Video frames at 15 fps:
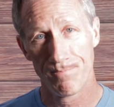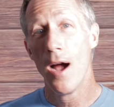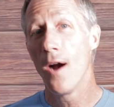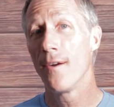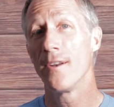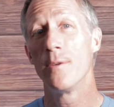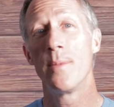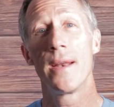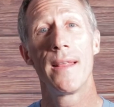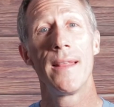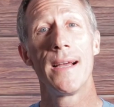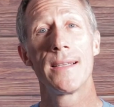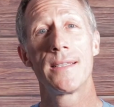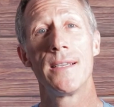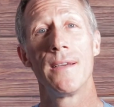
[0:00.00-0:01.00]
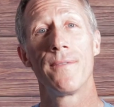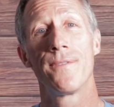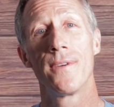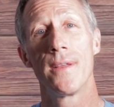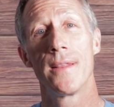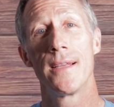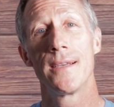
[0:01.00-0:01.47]
All right, everybody, that's it
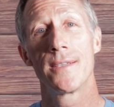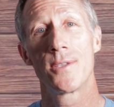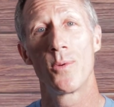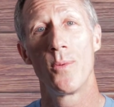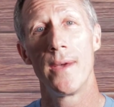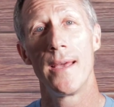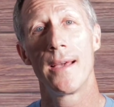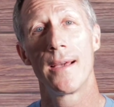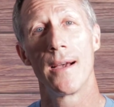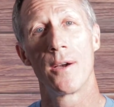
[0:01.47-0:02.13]
for this week.